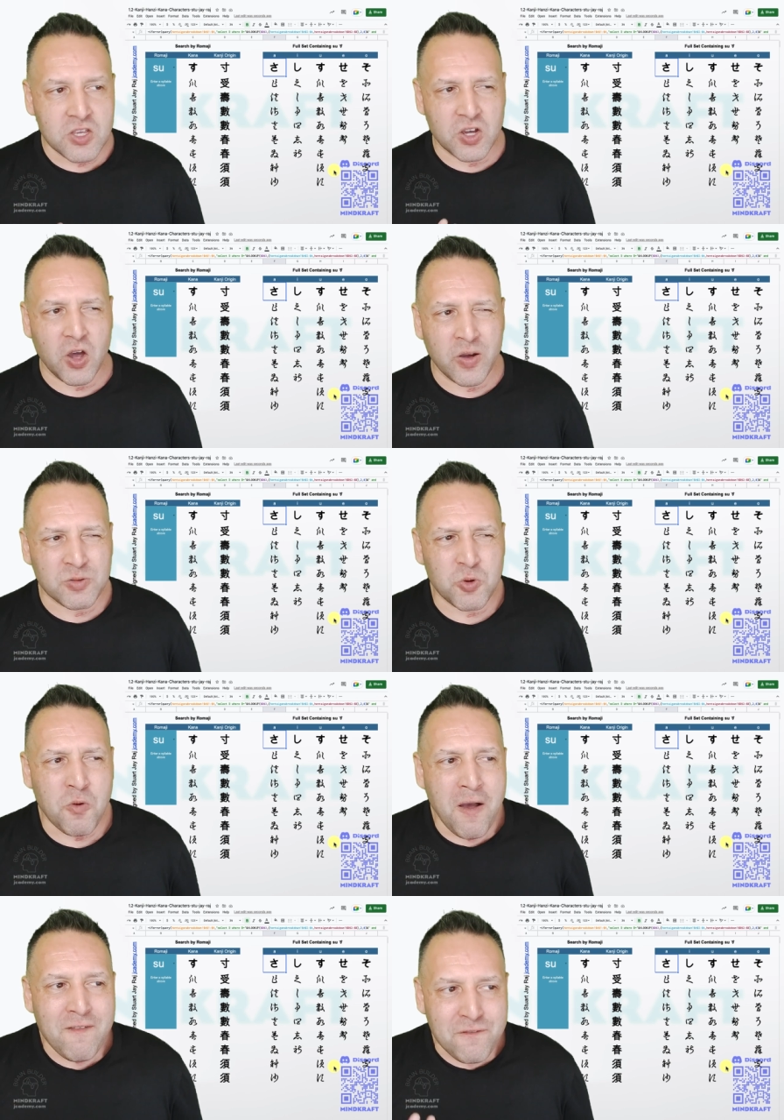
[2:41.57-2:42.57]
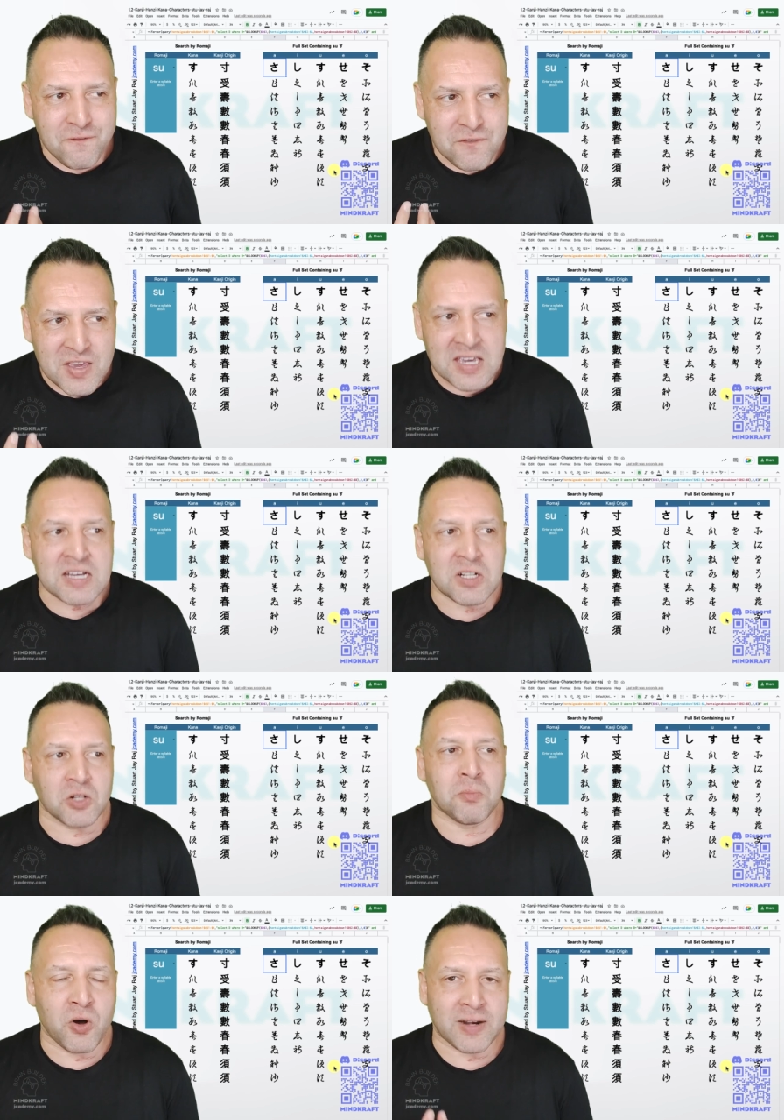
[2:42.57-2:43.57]
you're going to
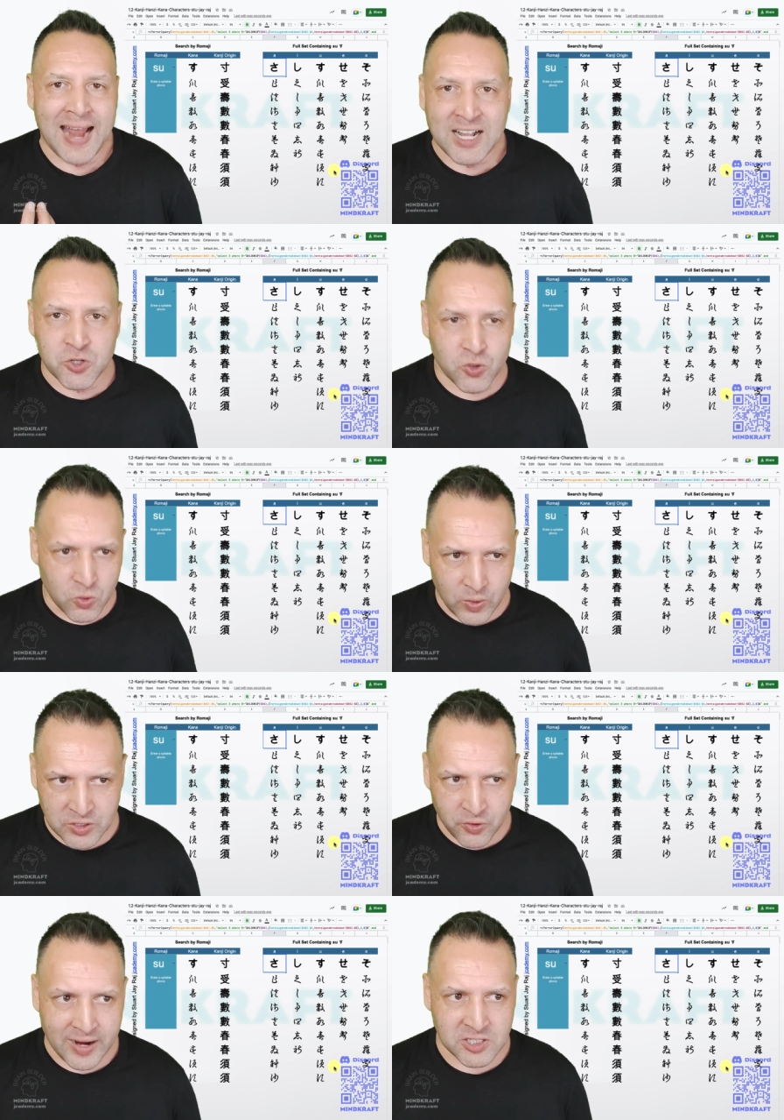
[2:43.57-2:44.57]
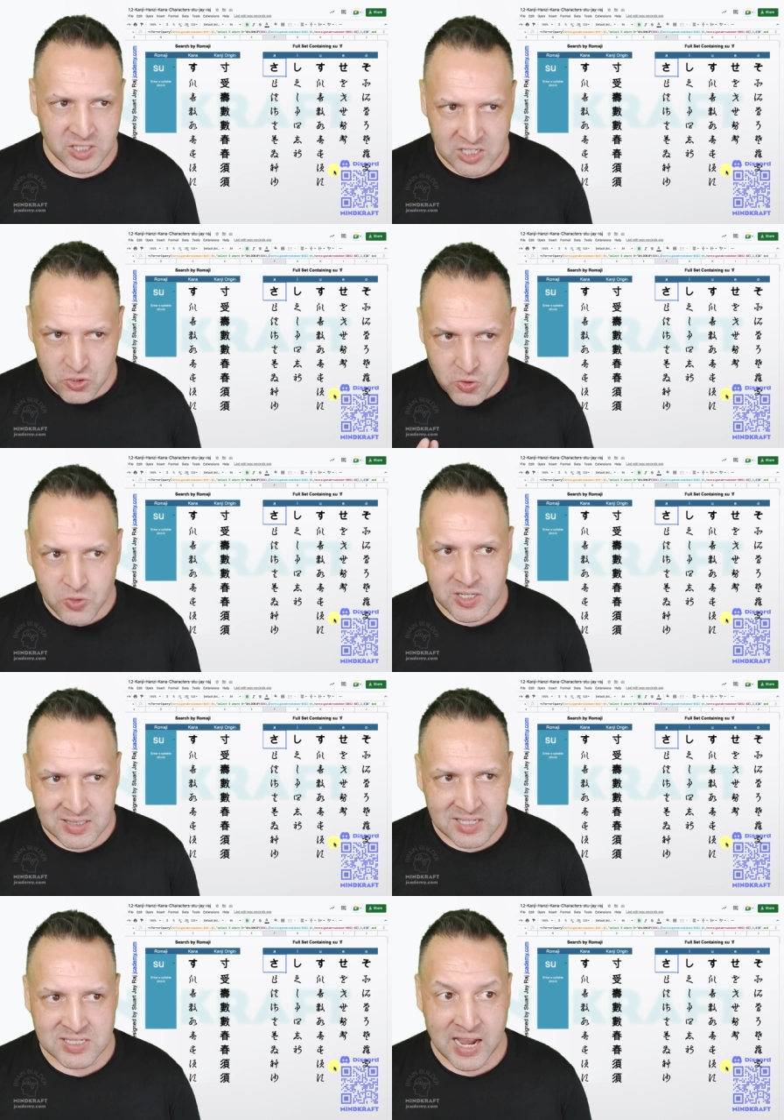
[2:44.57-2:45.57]
feel more natural when you're actually using
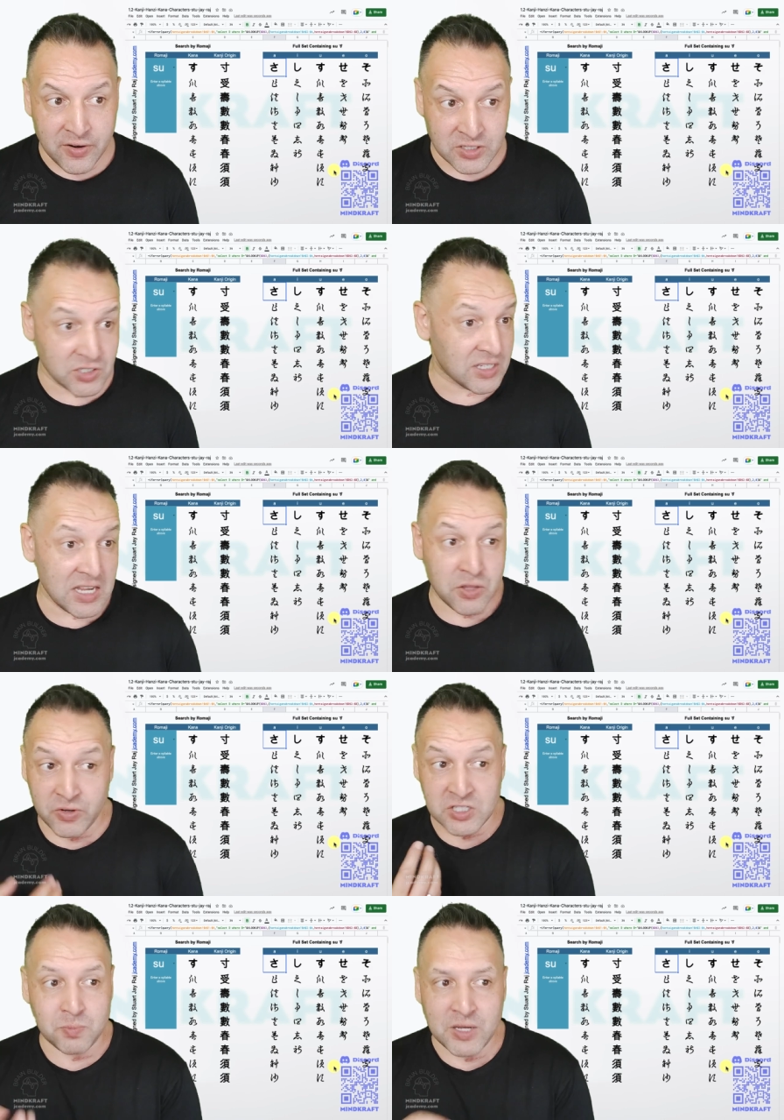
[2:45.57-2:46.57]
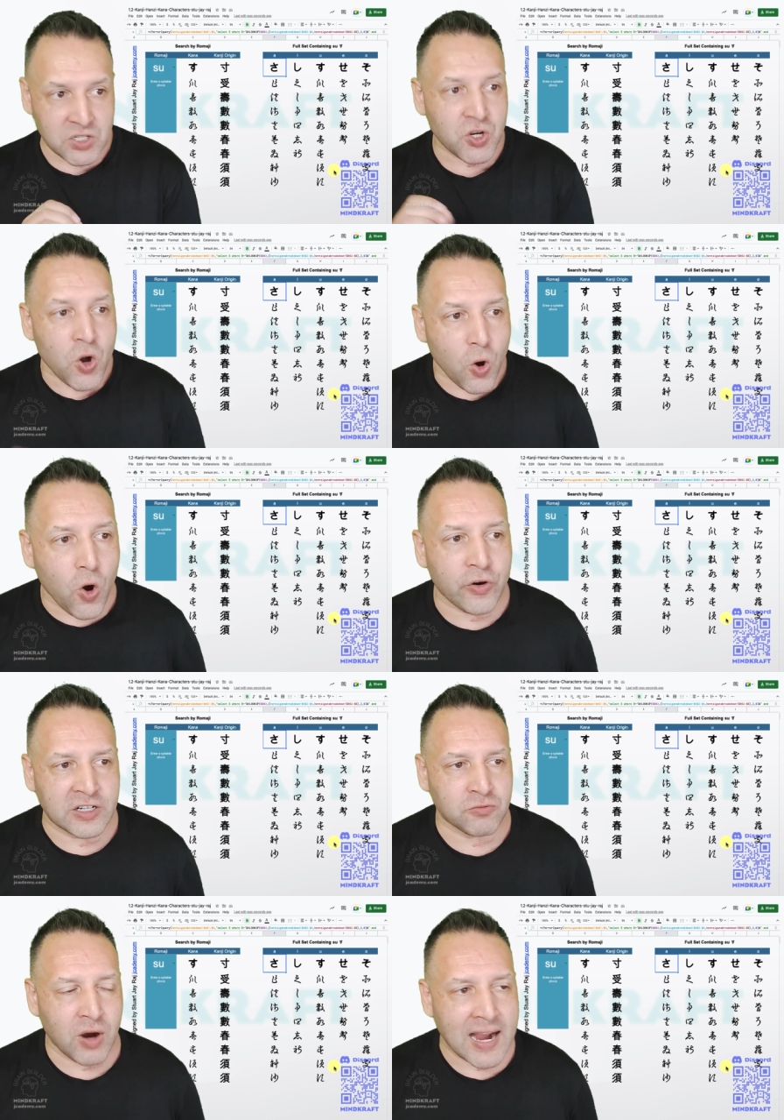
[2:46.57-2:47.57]
these characters either in speech or
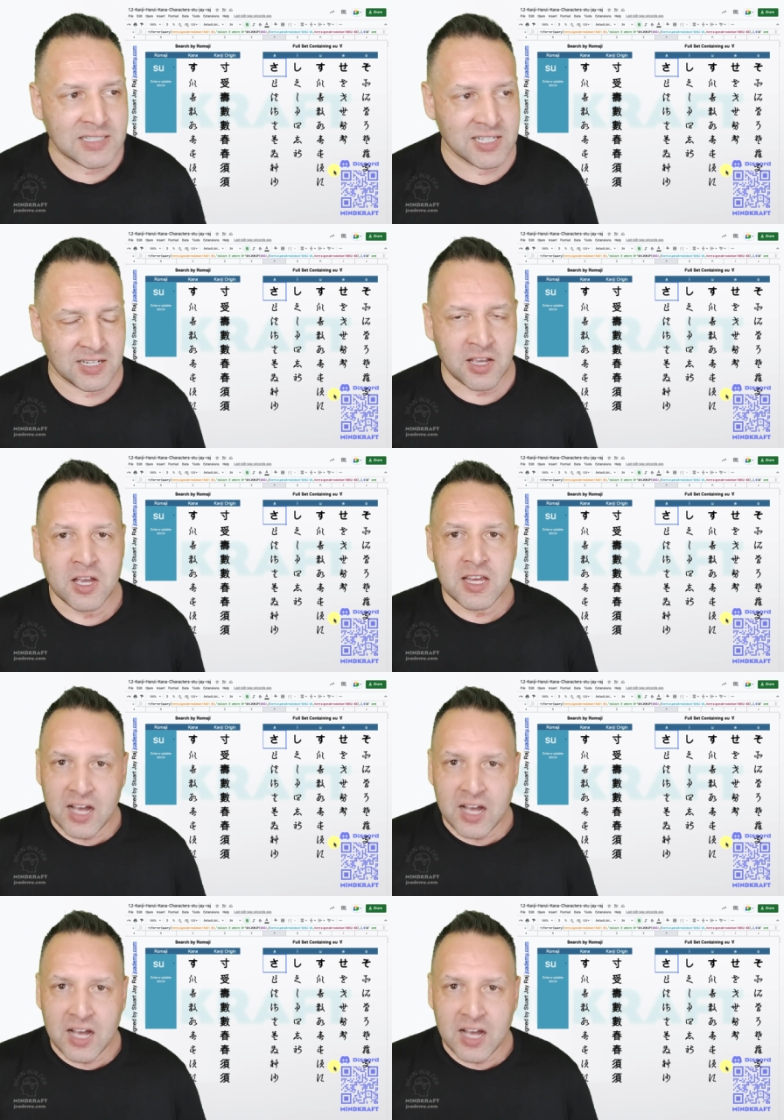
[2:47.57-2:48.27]
in writing.